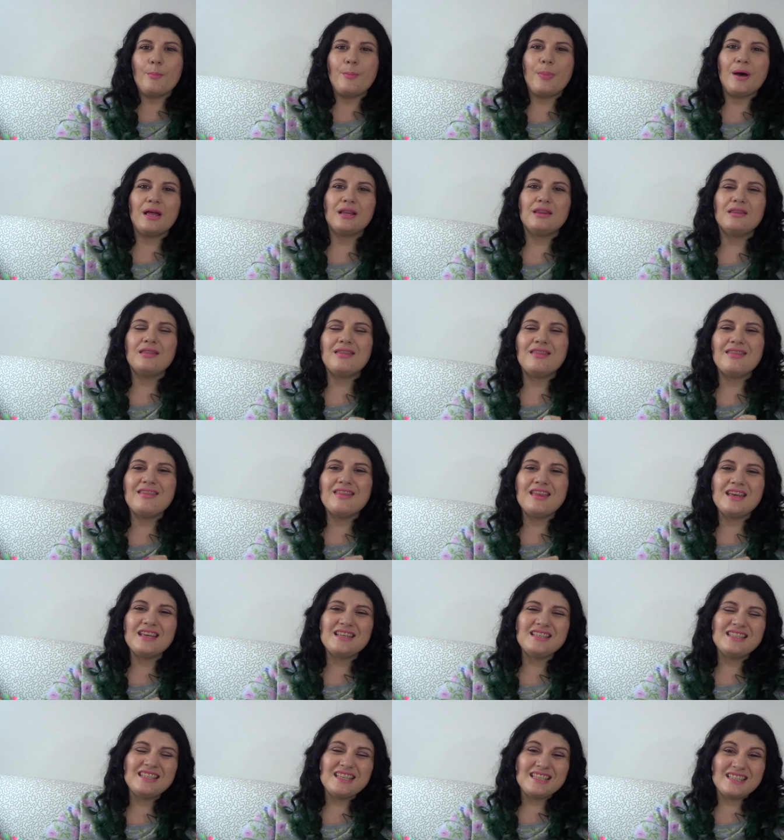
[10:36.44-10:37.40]
But
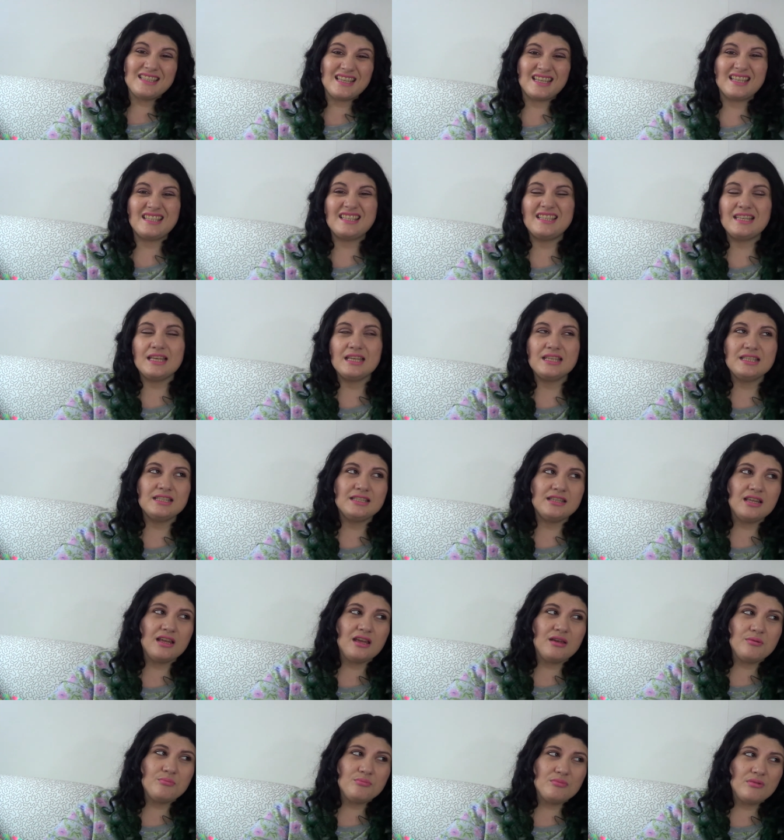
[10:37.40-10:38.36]
this is a
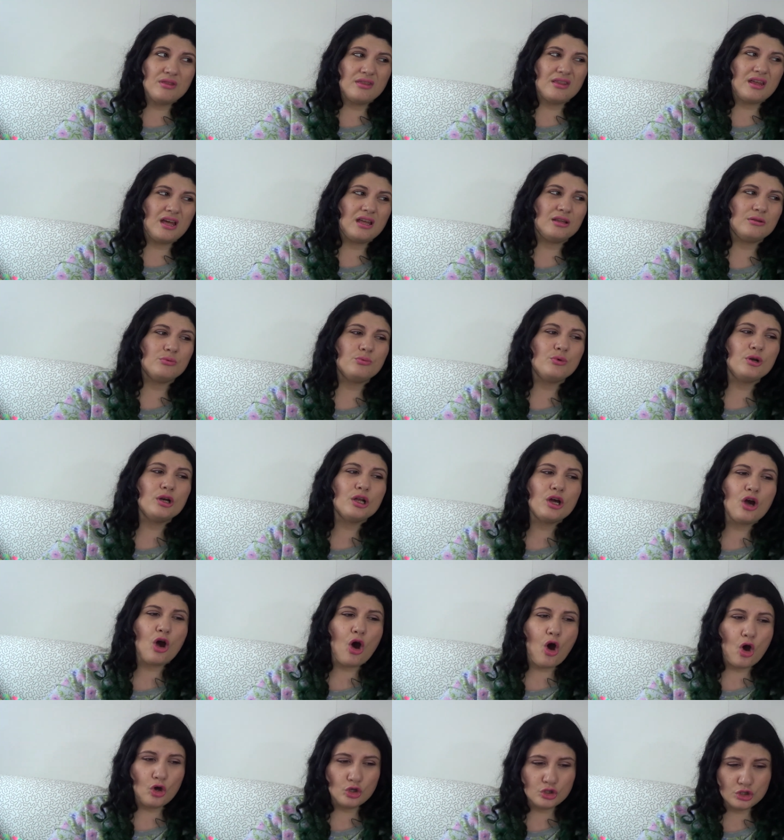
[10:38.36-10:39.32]
system that will
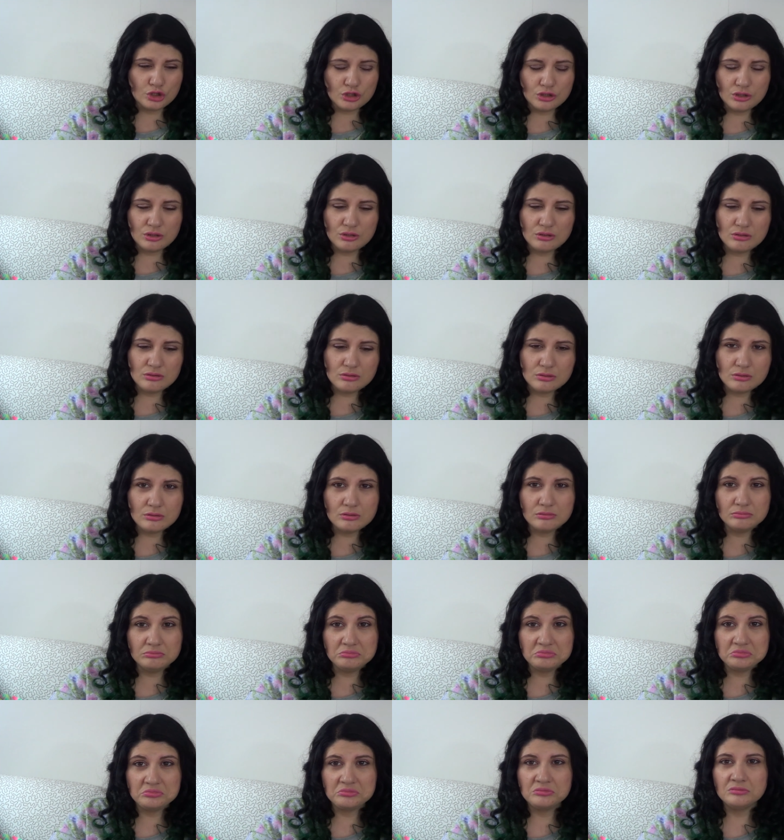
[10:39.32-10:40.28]
cost
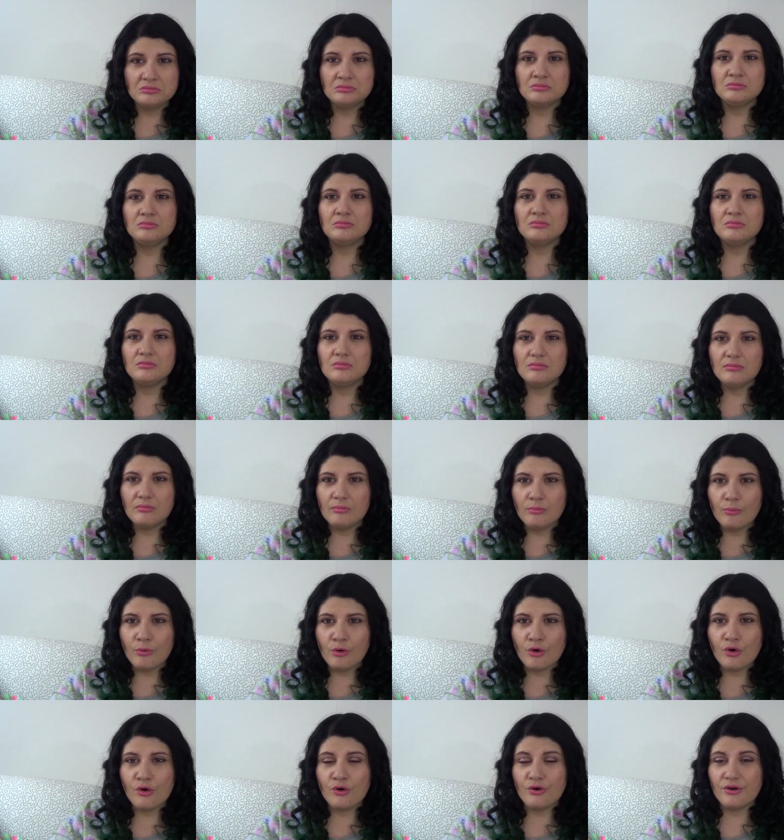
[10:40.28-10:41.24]
you
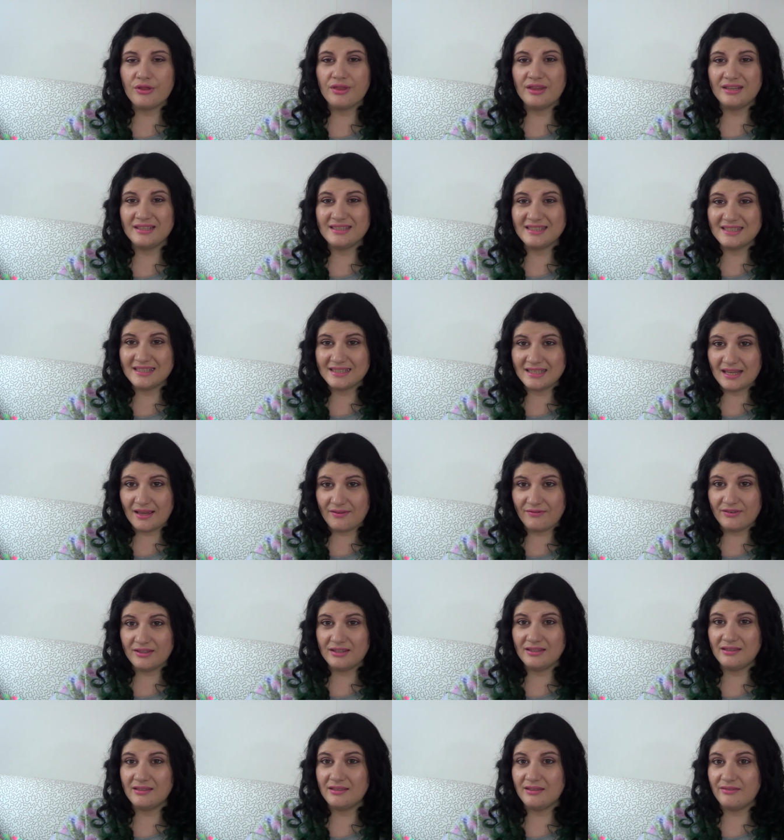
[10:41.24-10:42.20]
more than
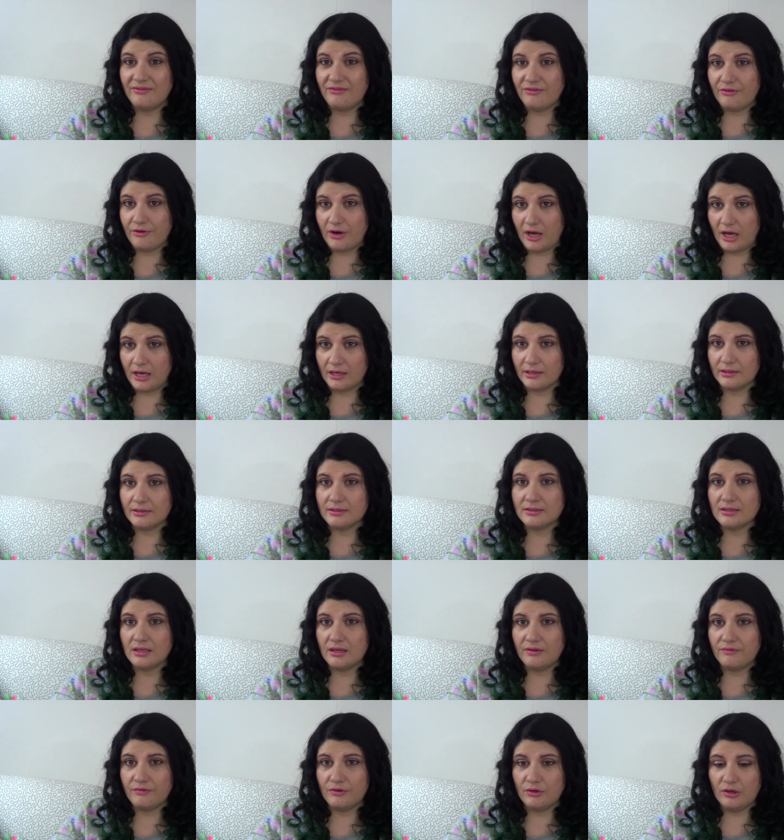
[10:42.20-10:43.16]
70 francs
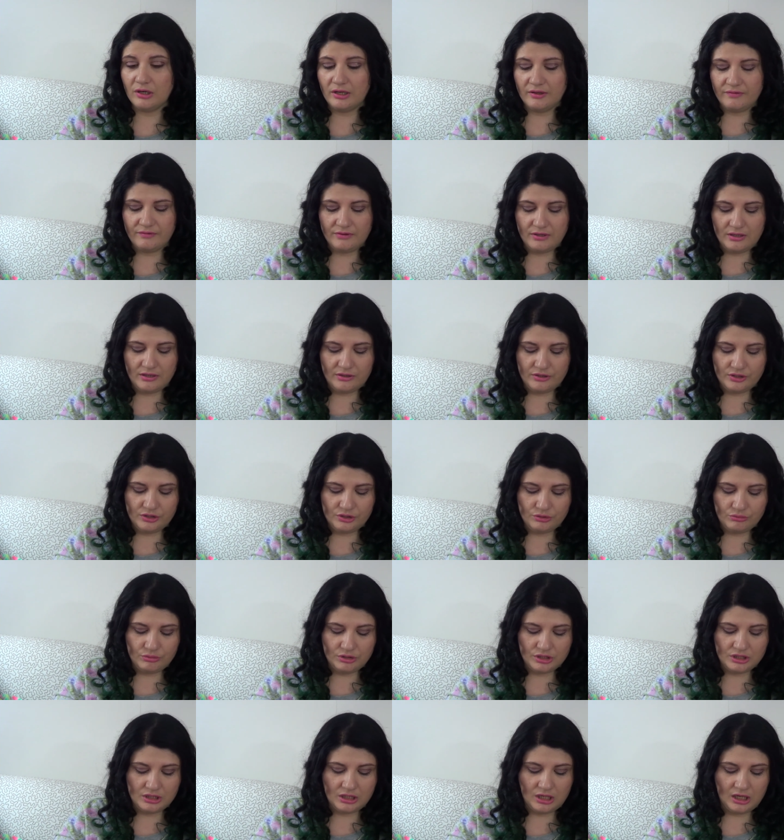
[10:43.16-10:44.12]
if you live here in
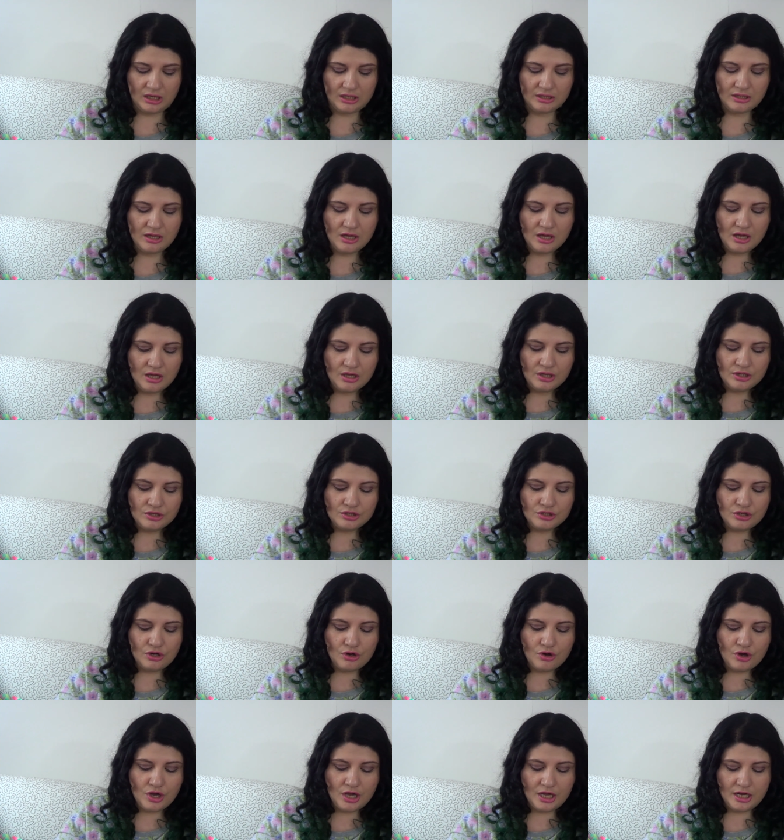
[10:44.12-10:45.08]
Switzerland.
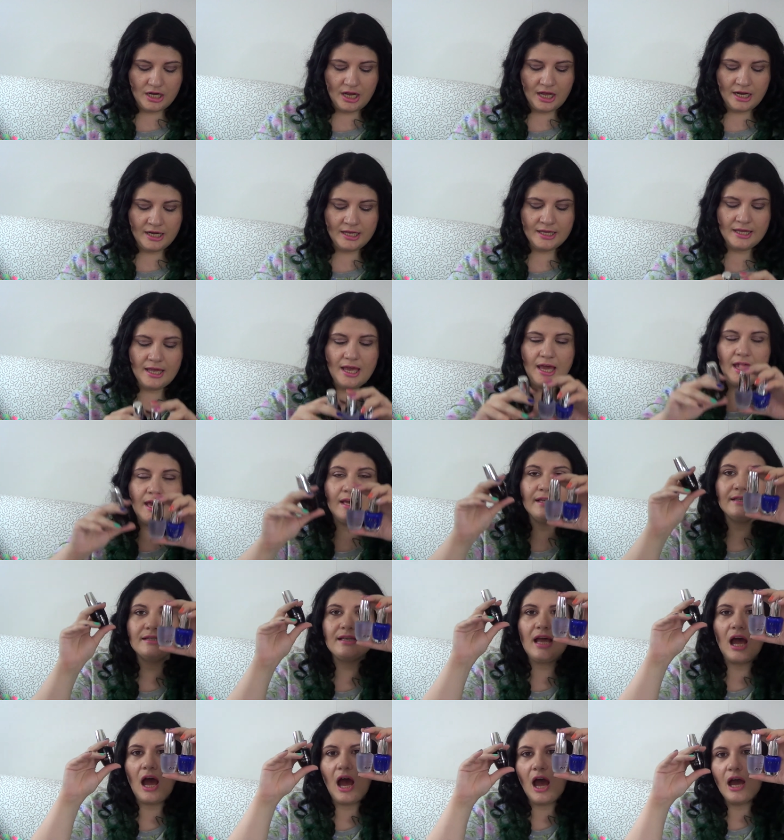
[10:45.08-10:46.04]
So in any
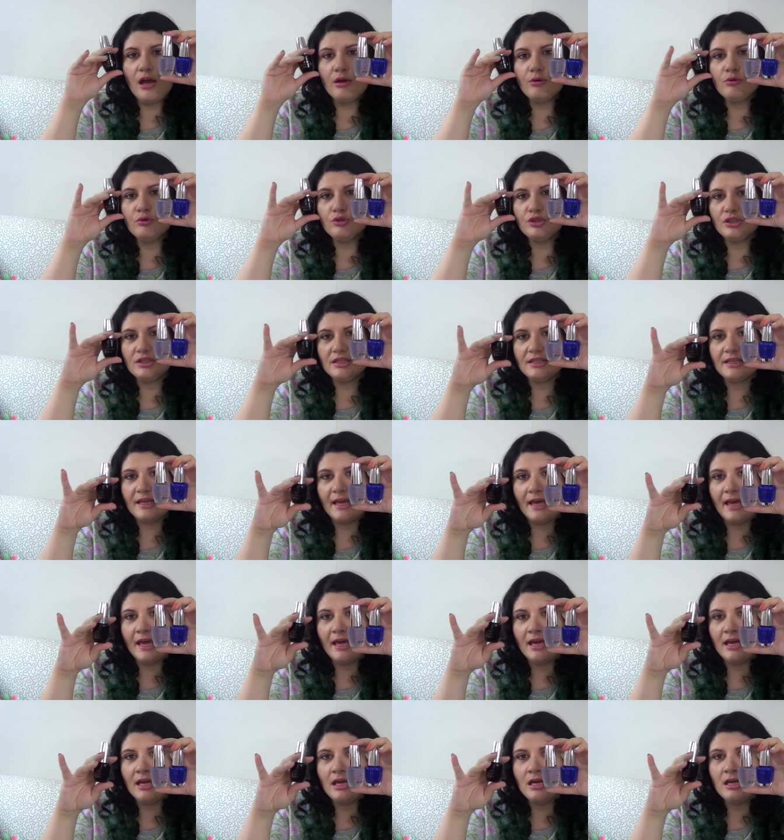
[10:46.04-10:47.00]
case, I would
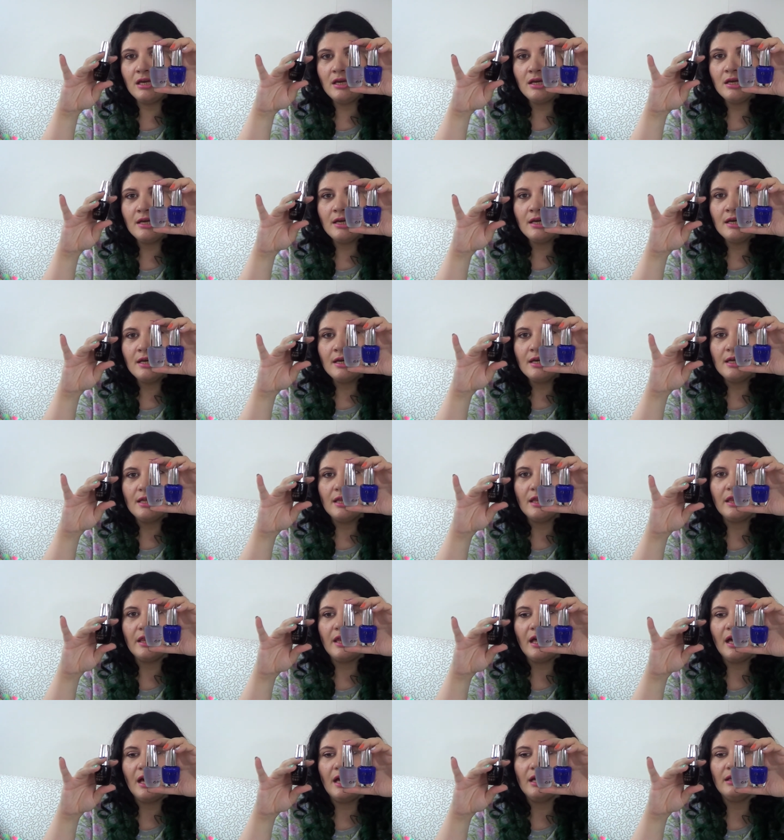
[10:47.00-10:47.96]
say
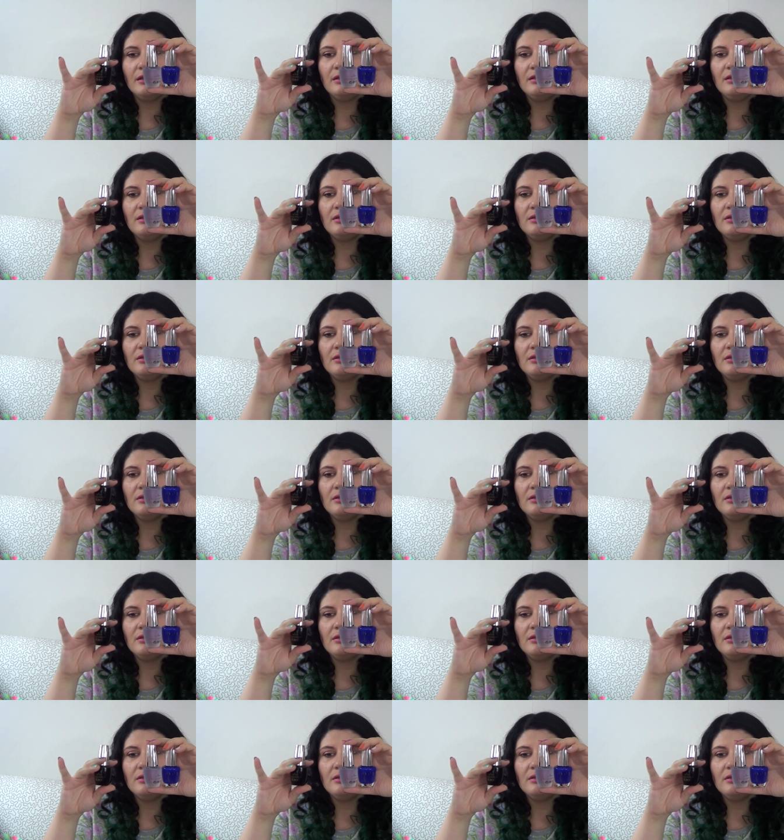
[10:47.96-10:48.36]
that